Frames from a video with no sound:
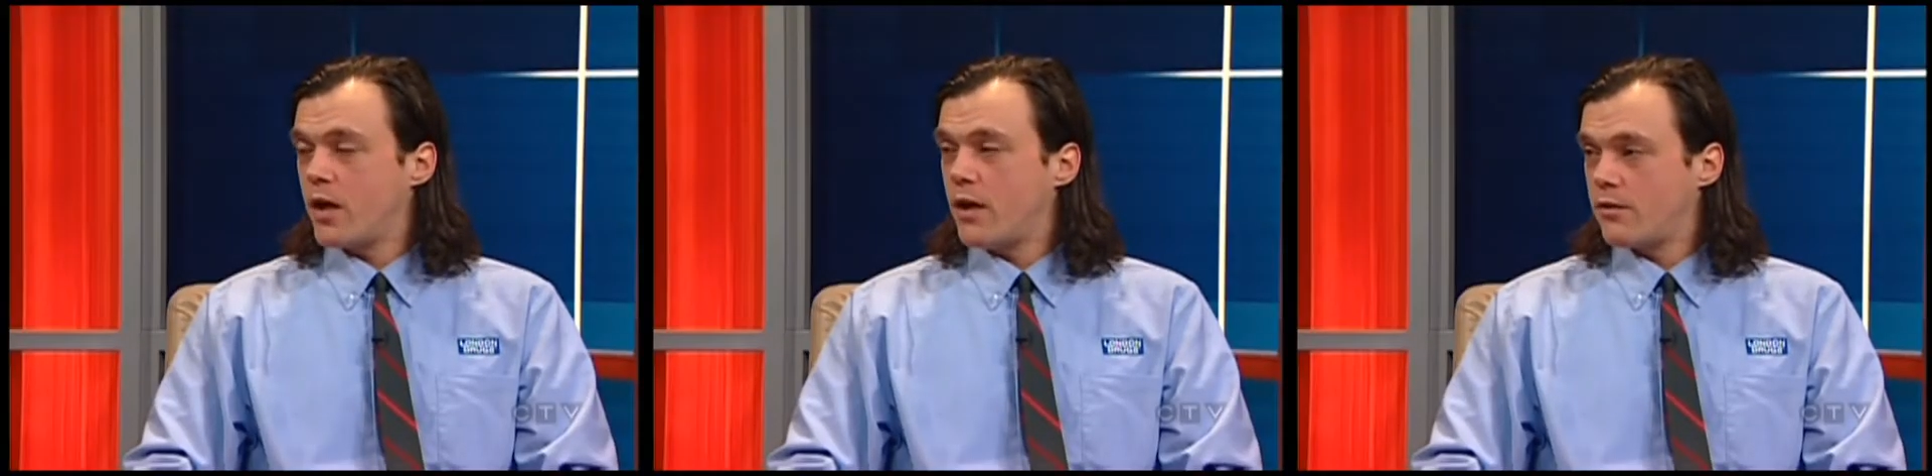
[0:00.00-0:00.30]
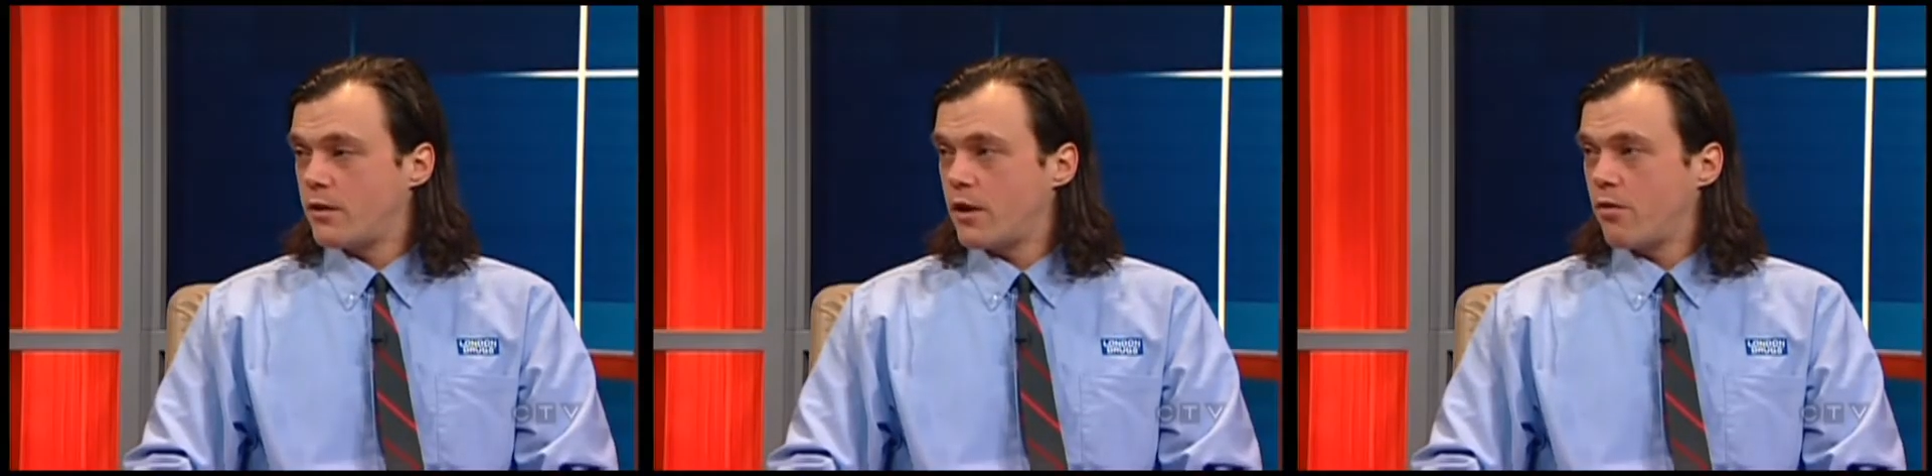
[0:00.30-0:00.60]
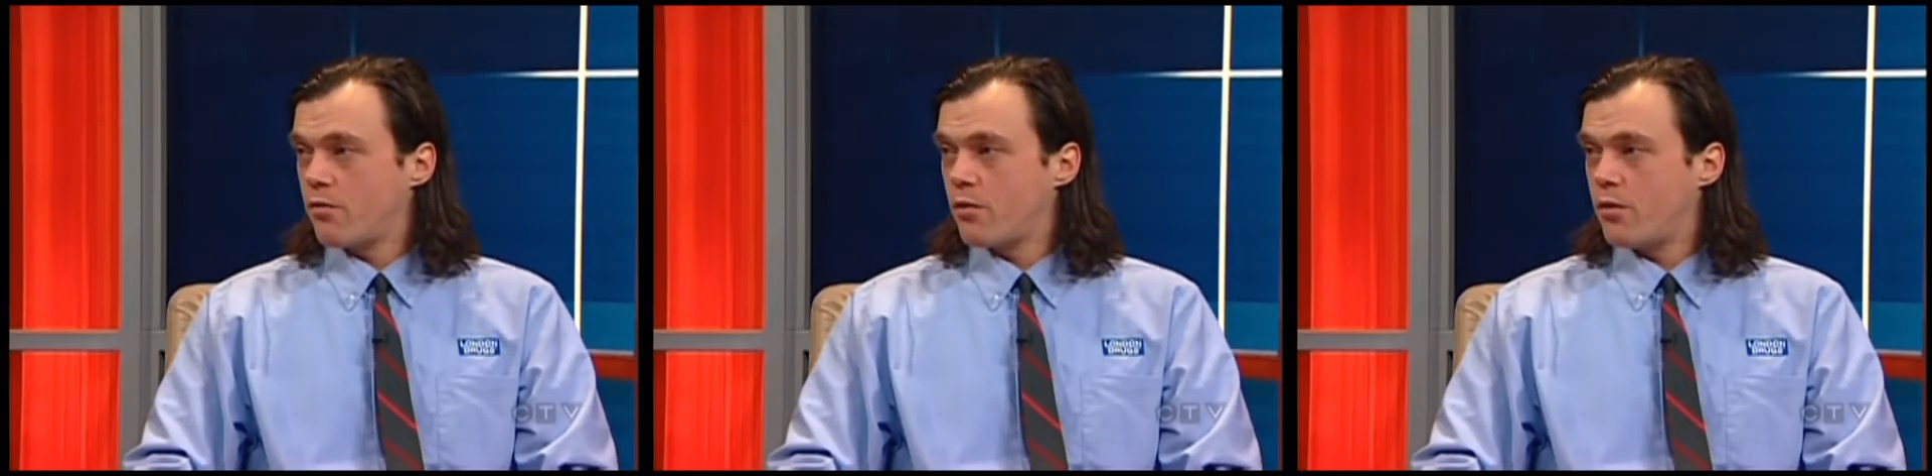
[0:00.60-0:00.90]
easily
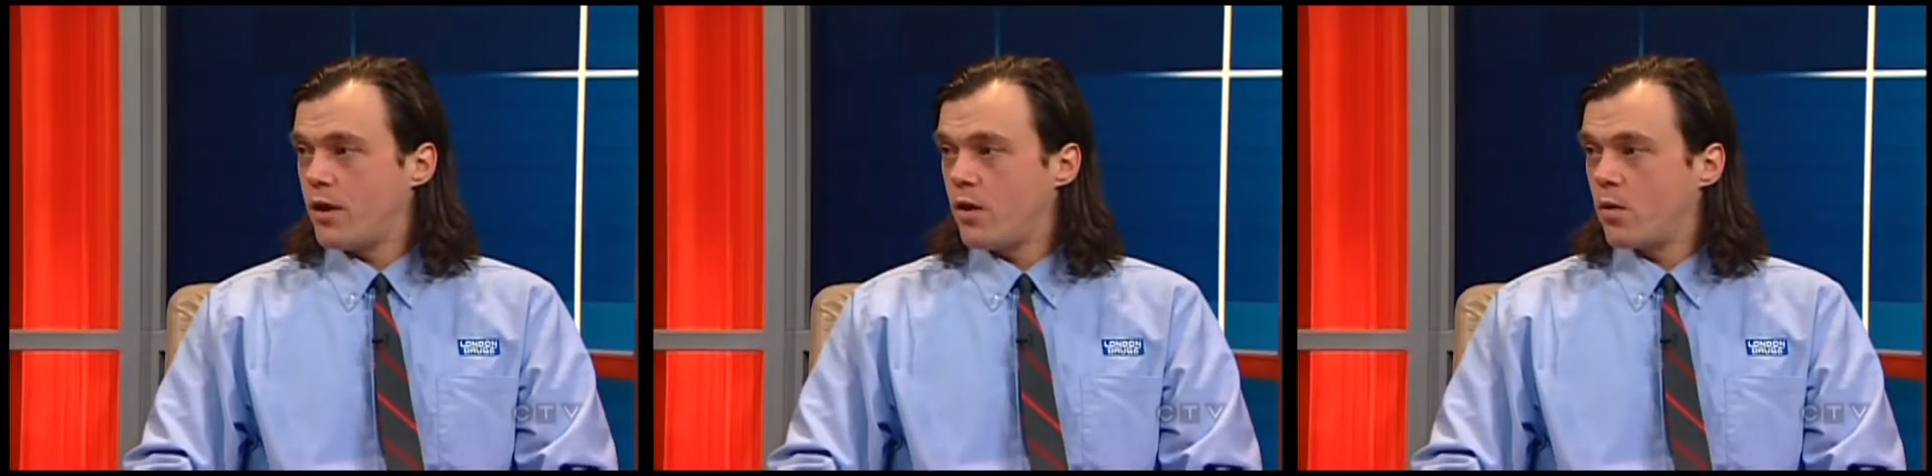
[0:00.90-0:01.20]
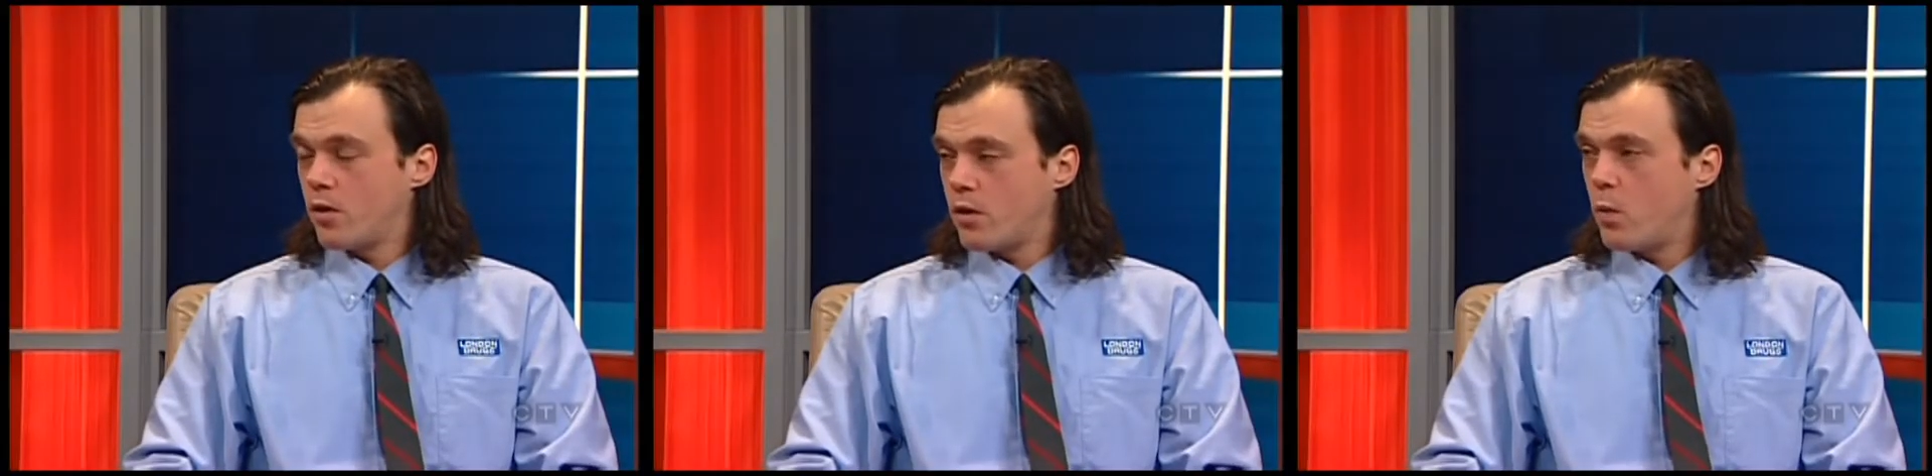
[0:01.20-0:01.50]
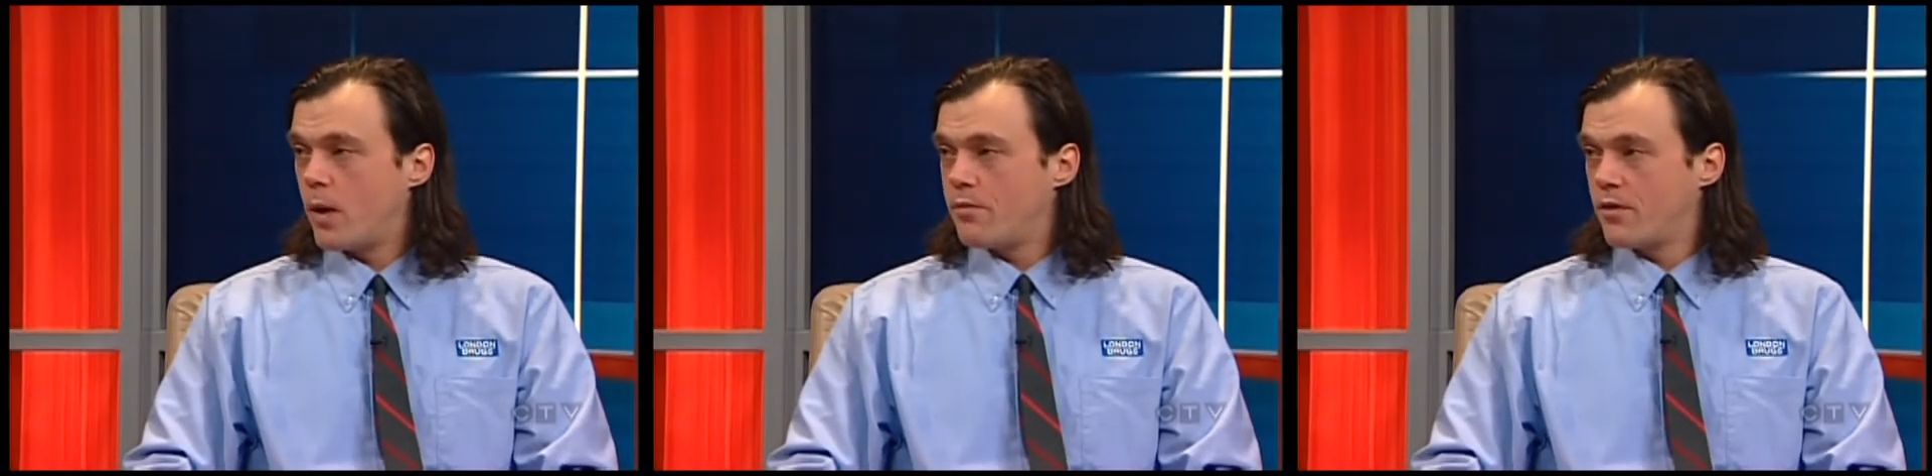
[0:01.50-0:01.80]
through the
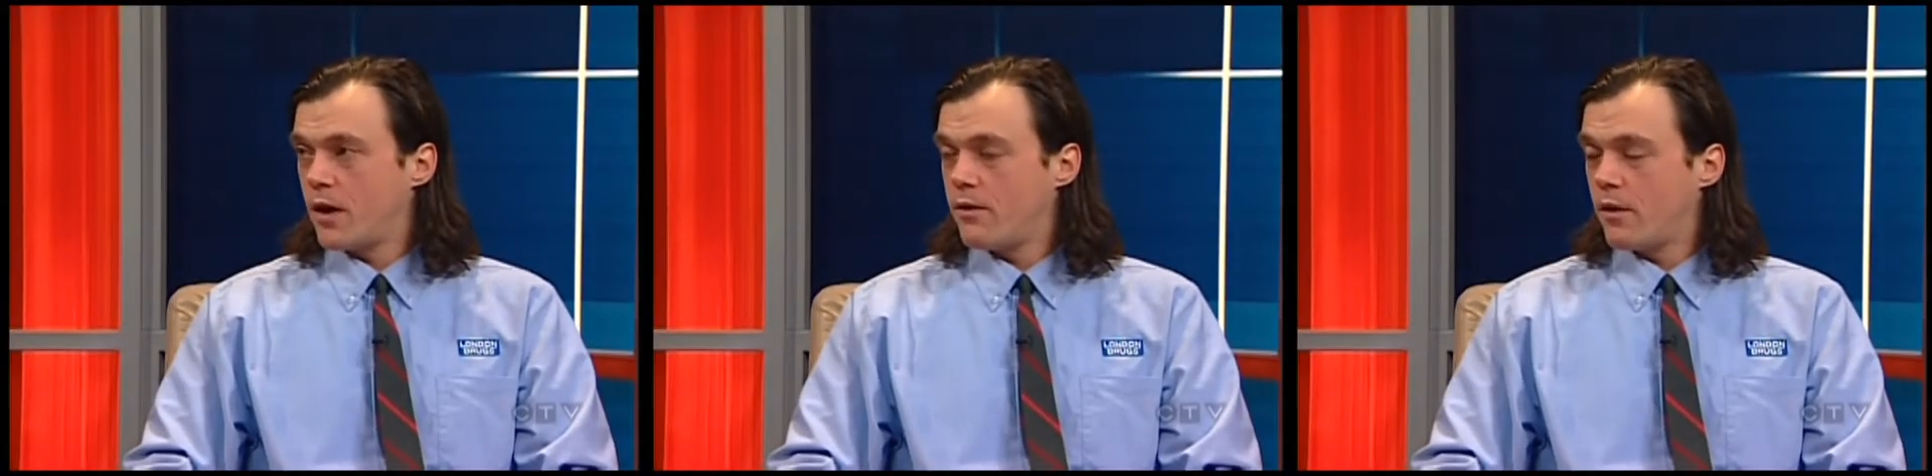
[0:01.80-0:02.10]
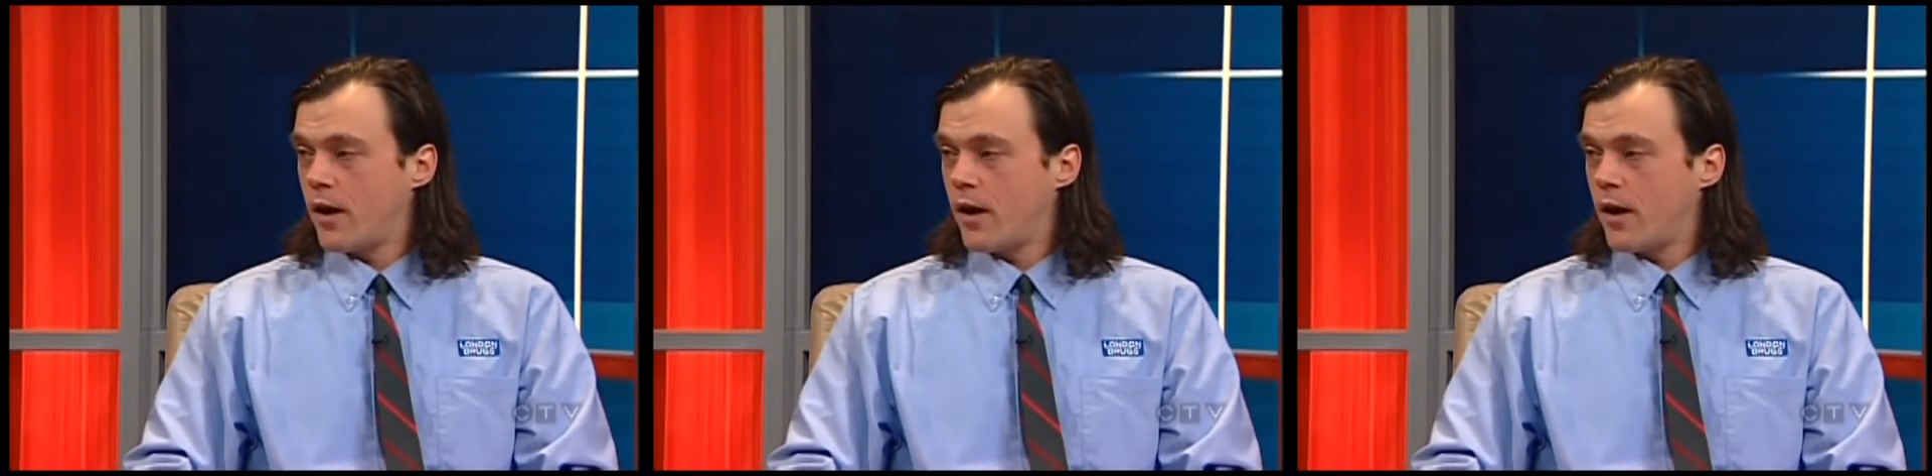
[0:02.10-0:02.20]
Oracle website.